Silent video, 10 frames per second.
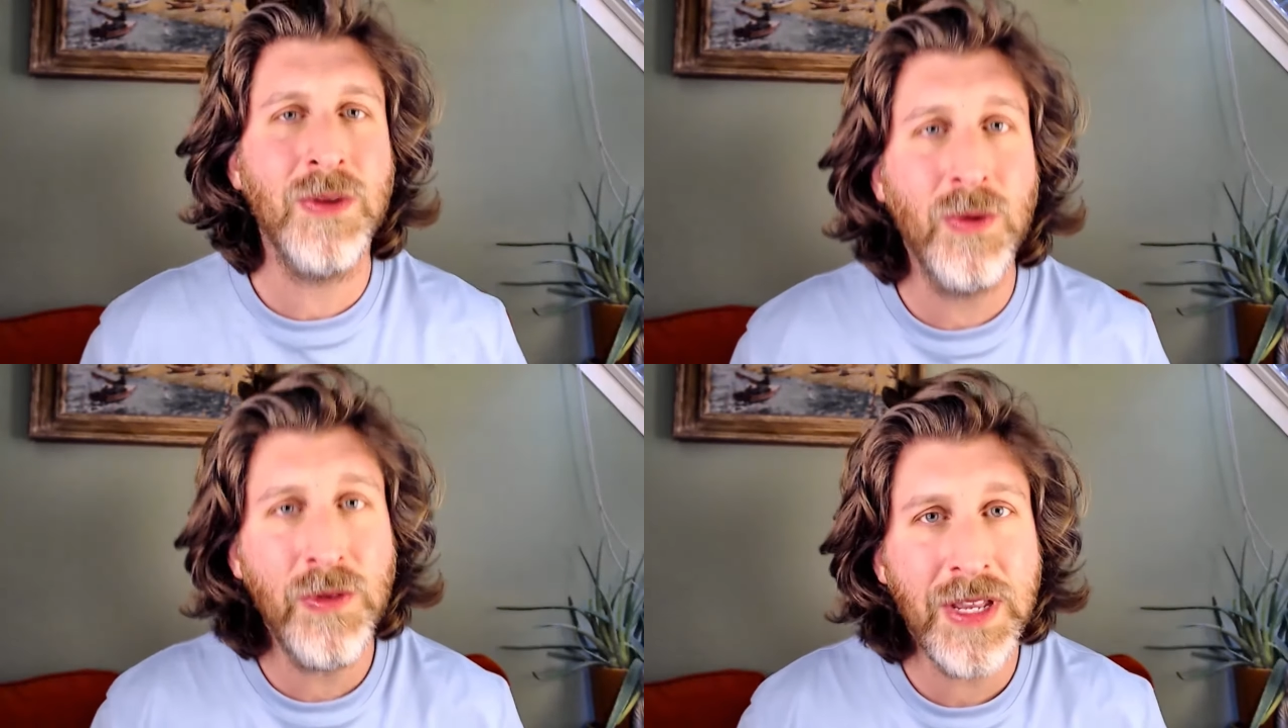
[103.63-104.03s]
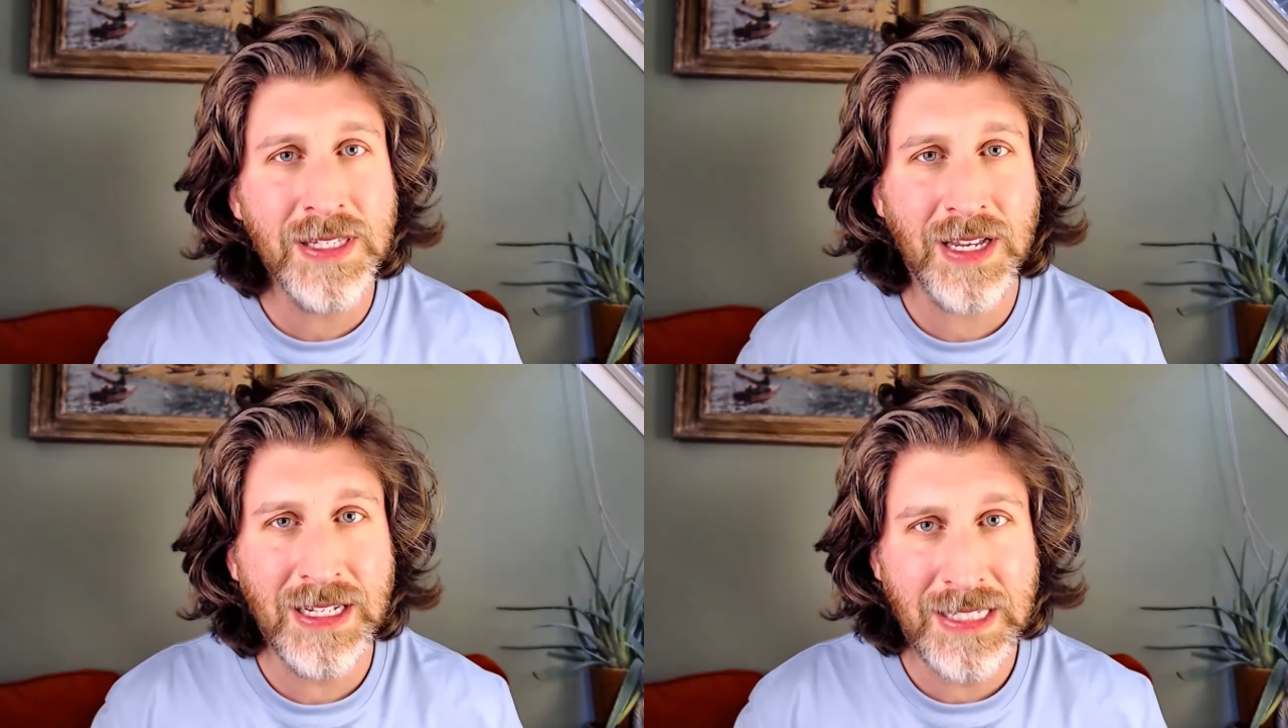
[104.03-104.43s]
All these
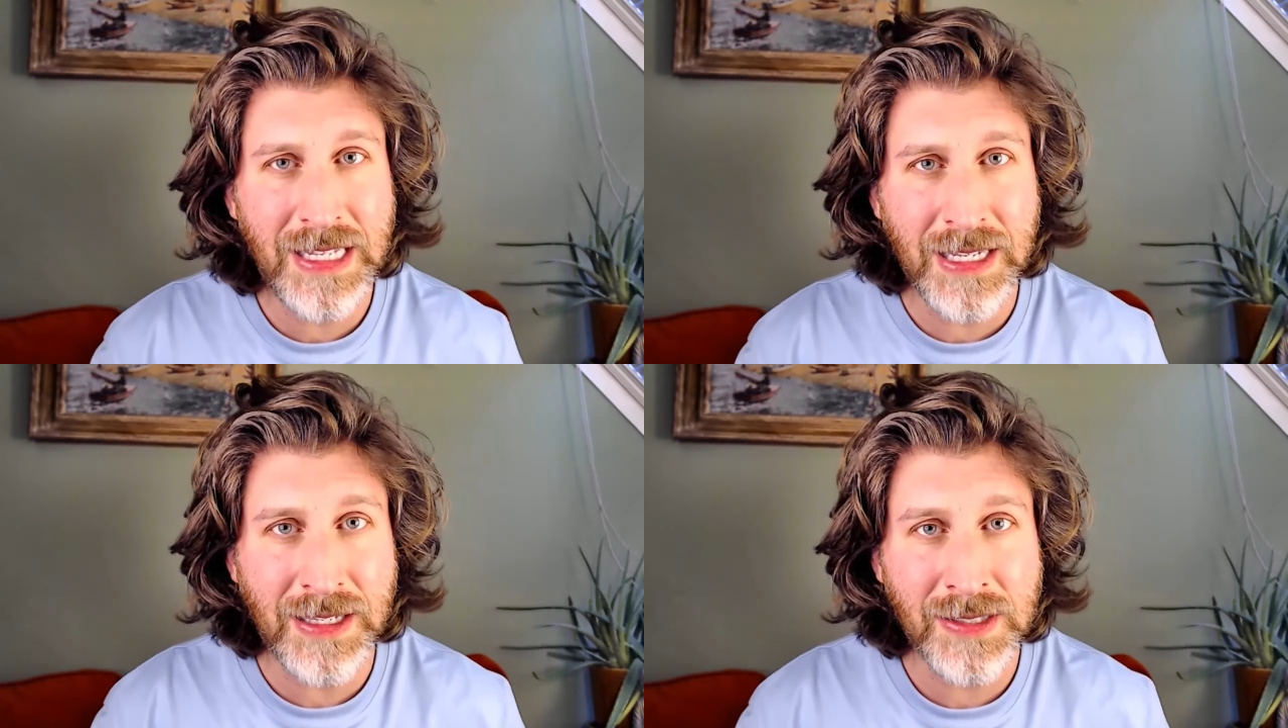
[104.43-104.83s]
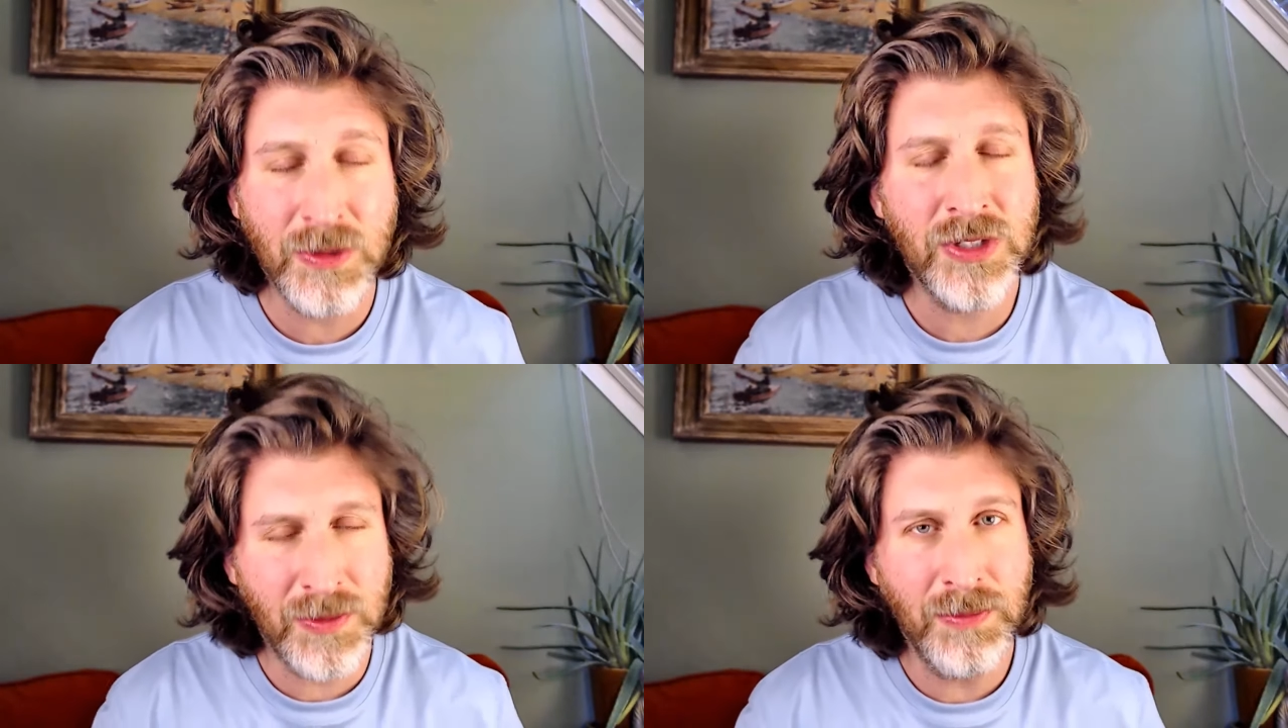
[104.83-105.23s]
ideas,
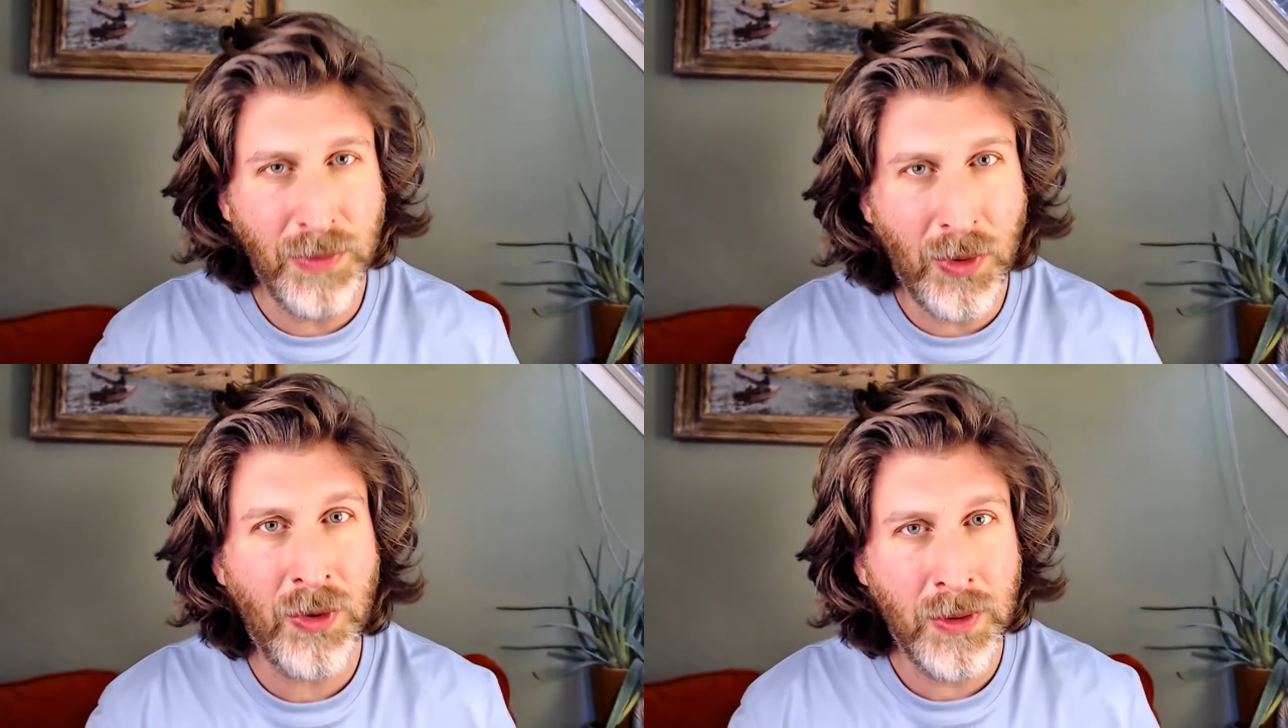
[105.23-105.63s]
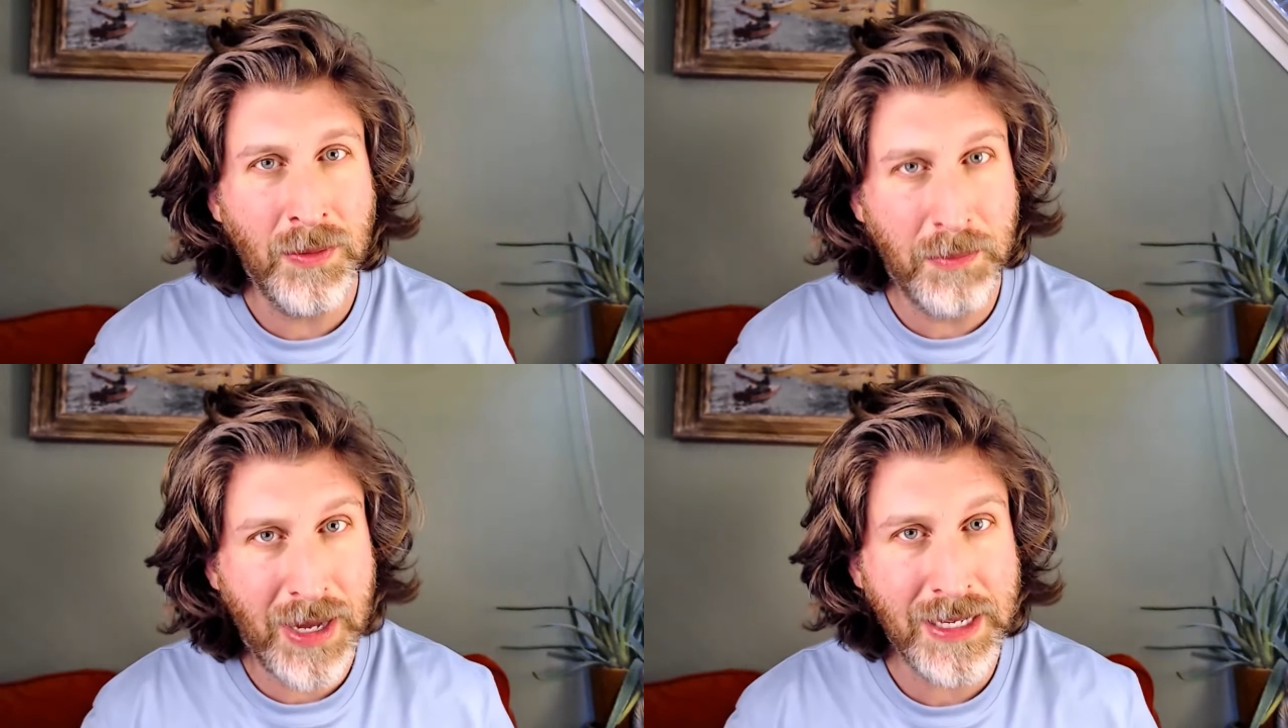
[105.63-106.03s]
which is more
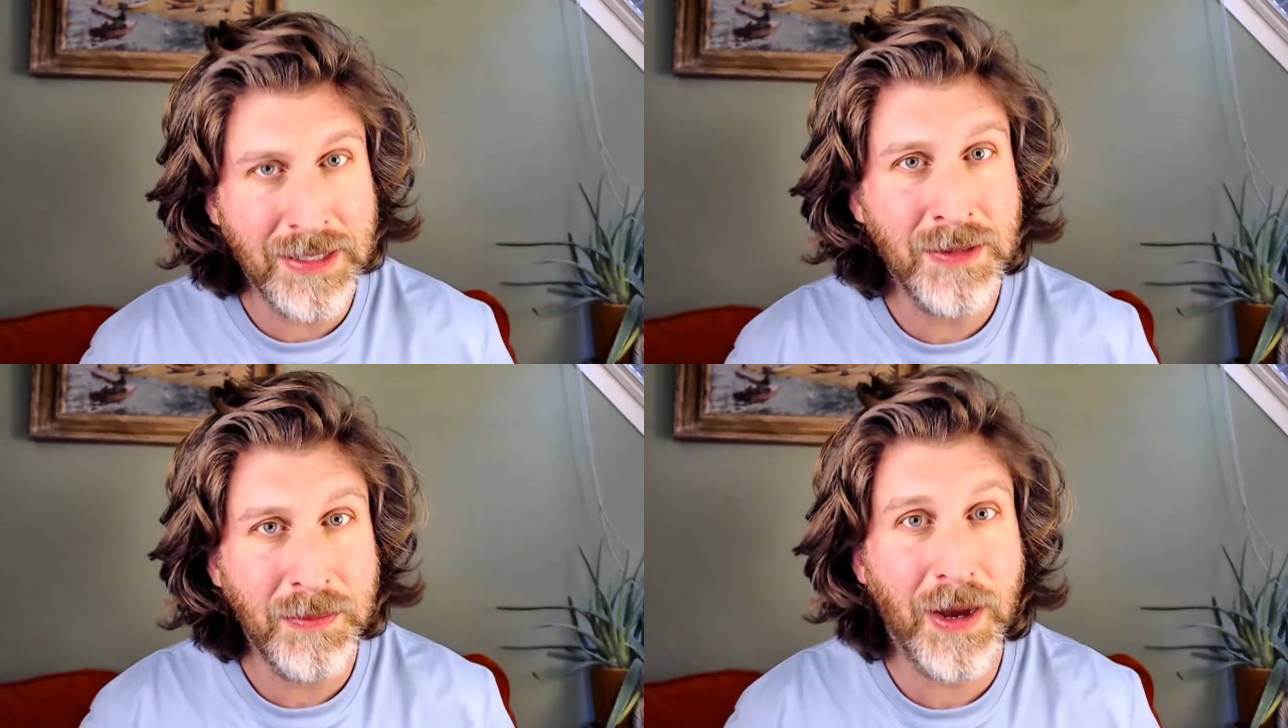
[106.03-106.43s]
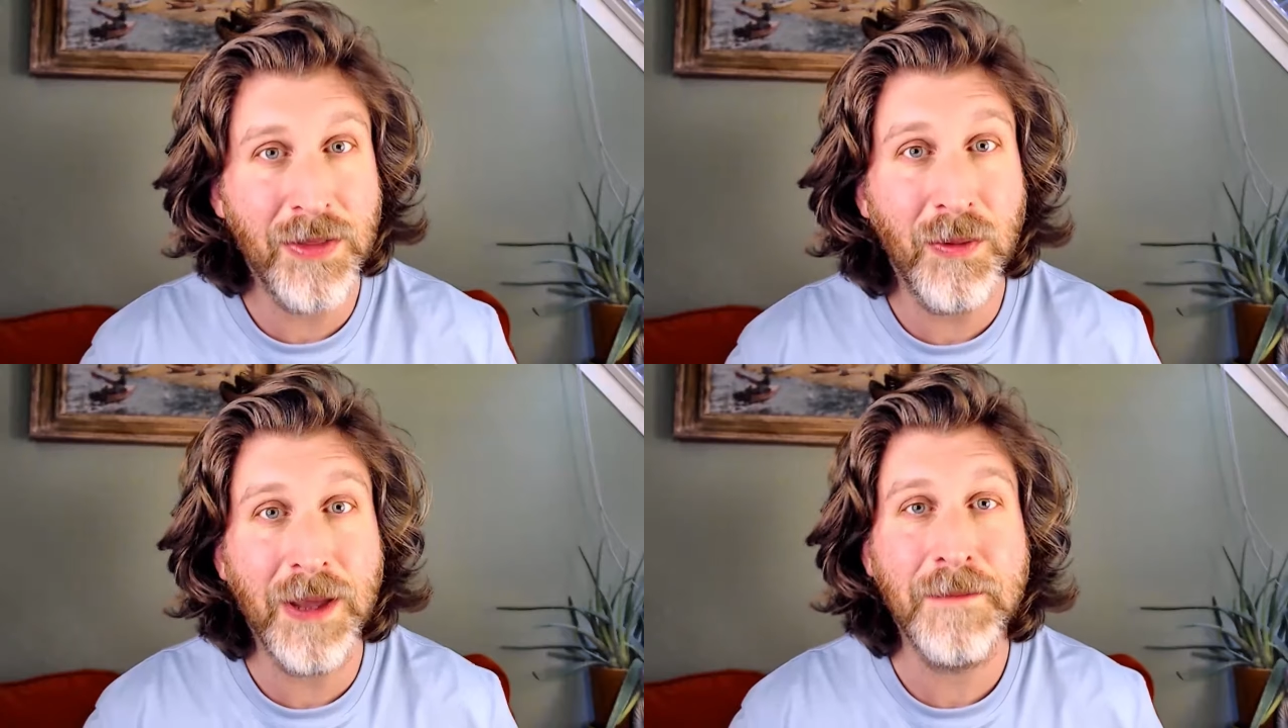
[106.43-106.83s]
mind, by
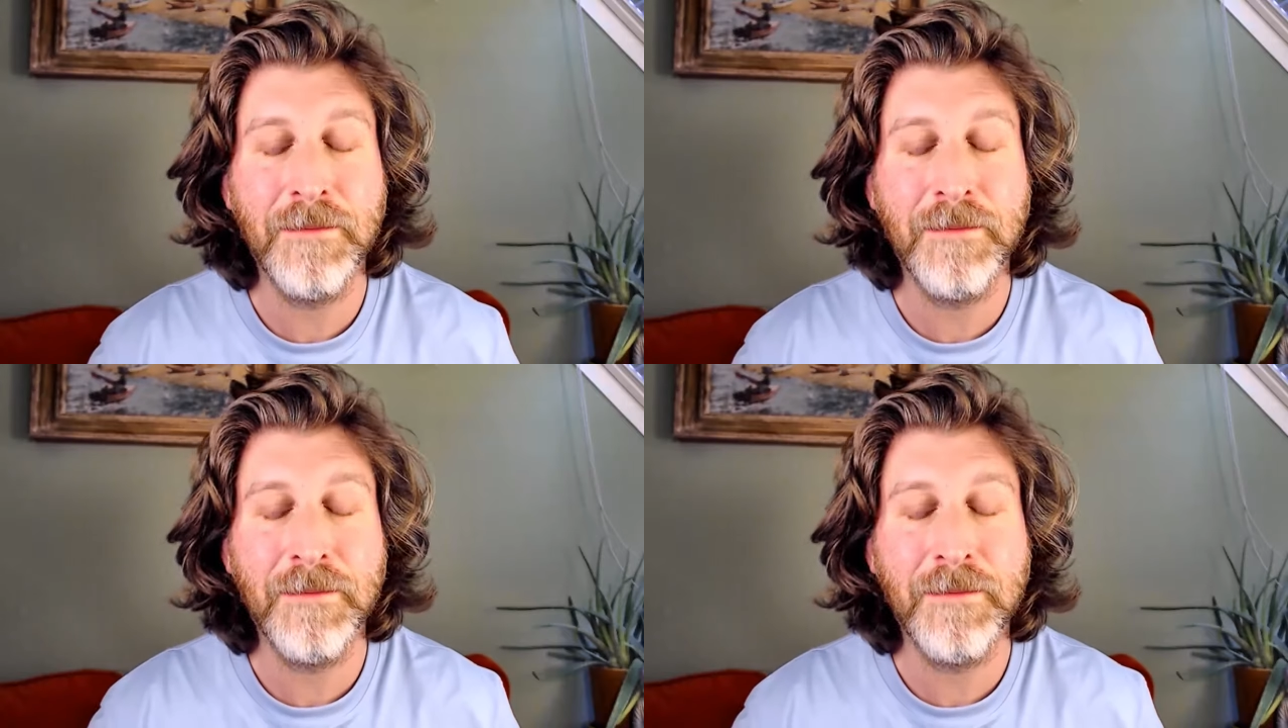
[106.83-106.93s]
the way.